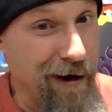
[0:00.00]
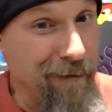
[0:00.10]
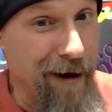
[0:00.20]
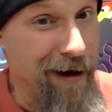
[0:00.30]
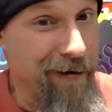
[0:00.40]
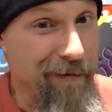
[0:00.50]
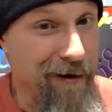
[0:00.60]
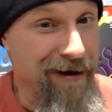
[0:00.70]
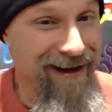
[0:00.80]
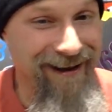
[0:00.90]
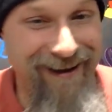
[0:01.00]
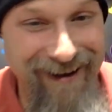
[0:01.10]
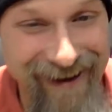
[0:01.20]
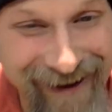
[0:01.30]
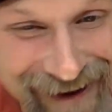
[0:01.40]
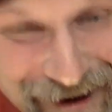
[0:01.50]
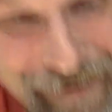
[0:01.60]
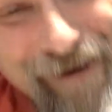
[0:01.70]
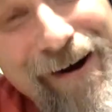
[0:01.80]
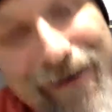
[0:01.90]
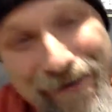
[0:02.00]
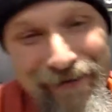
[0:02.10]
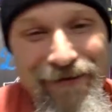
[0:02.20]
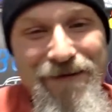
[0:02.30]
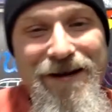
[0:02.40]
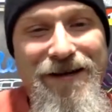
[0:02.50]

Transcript: amount of money. Well, for me, a